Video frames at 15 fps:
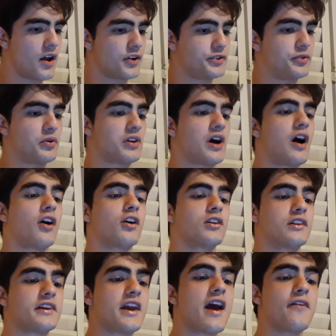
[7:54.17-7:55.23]
You'll
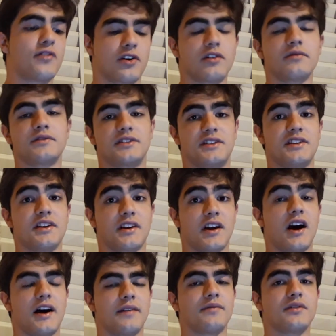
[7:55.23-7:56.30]
hardly ever see a
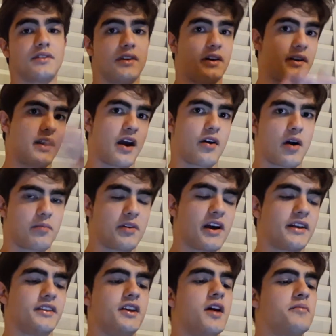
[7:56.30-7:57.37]
guy, and now
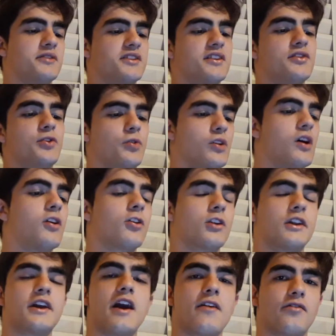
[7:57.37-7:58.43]
applying the opposite, you'll
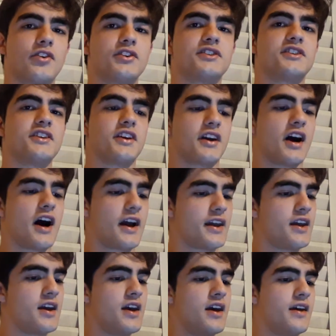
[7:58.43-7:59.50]
hardly ever see a guy